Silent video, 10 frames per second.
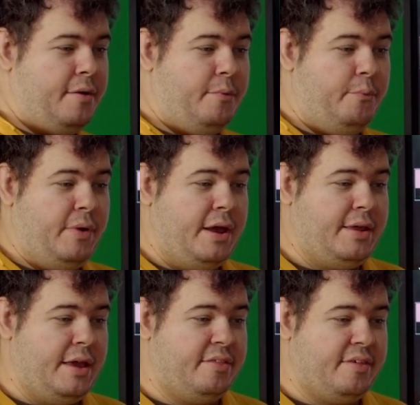we
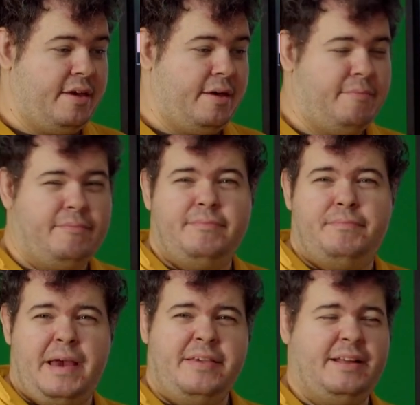need to
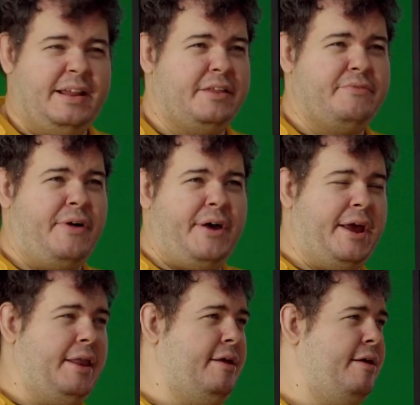basically
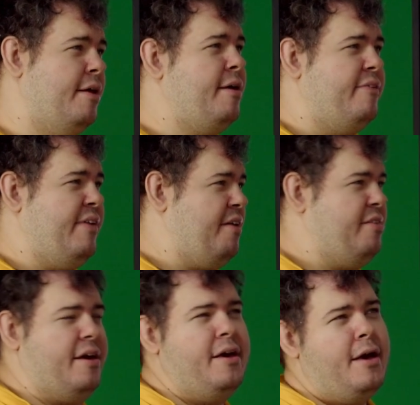define a vector.
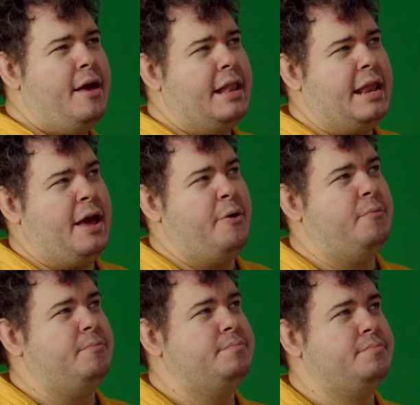Now,
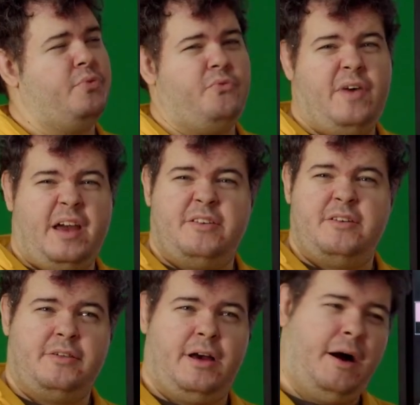
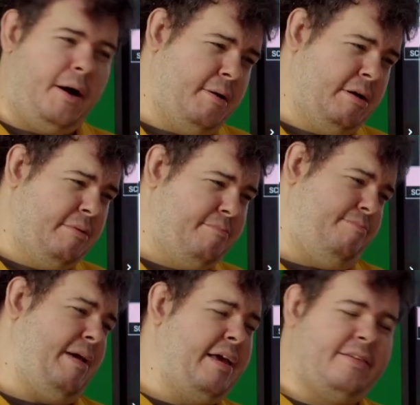vectors are
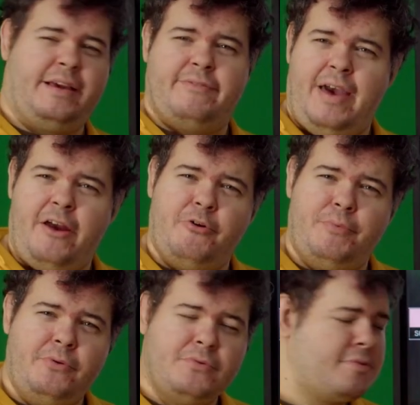basic variables